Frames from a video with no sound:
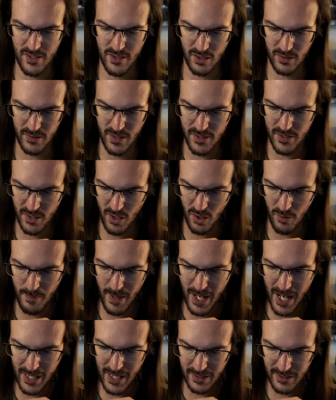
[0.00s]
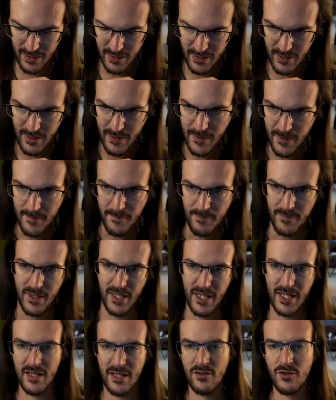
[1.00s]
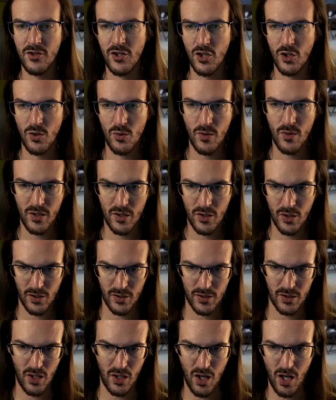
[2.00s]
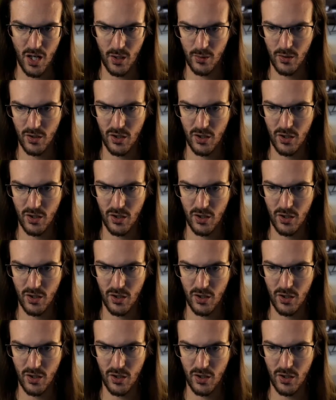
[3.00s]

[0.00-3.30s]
So let's go back into good lock.